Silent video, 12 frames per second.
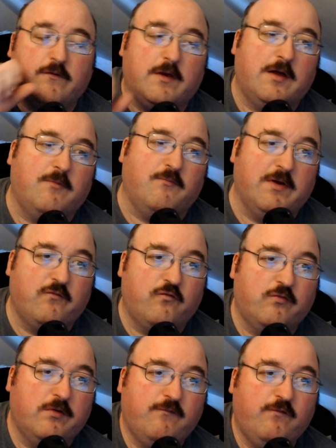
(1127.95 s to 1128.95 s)

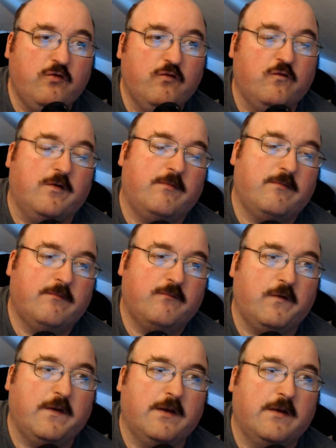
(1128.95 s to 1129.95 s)
Metroid Fusion
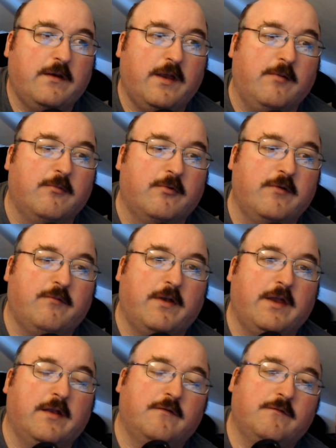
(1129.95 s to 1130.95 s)
for the Game Boy
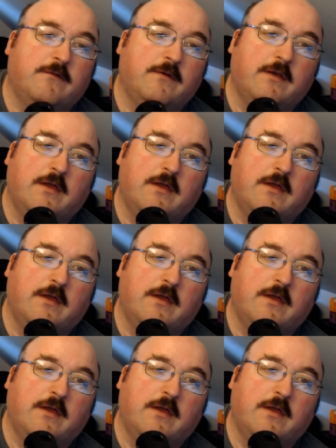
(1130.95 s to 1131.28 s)
Advance.